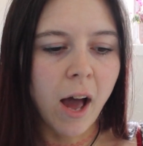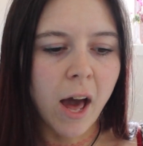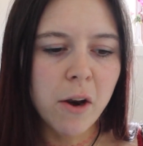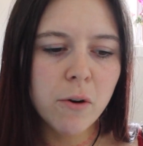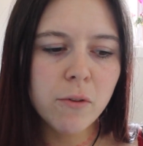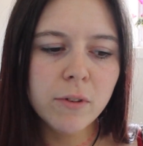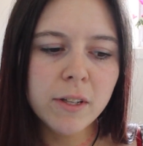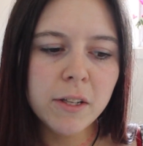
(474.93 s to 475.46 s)
I
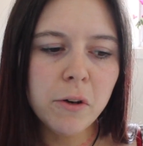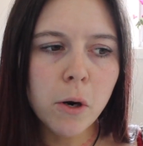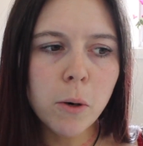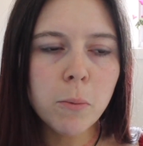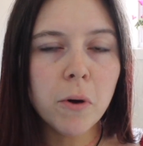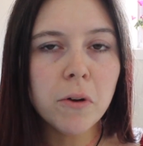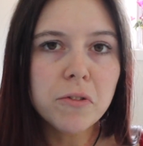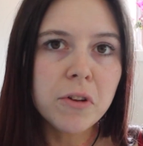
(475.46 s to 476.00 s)
don't really know
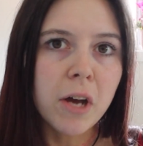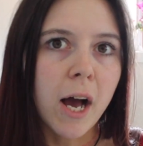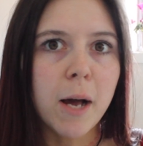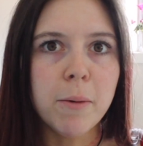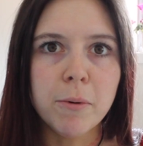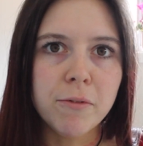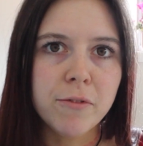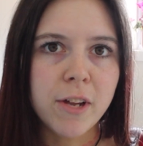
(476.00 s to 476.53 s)
what
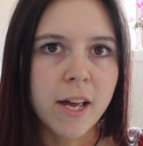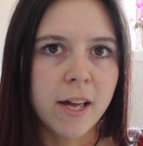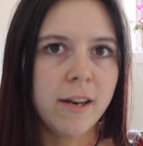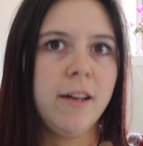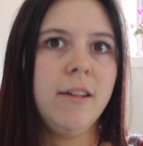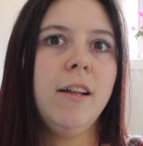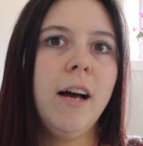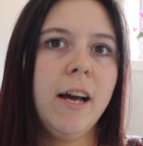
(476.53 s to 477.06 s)
type of tan
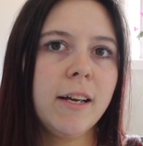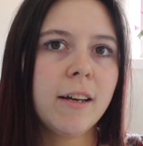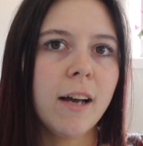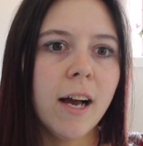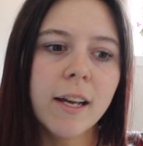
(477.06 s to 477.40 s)
I like.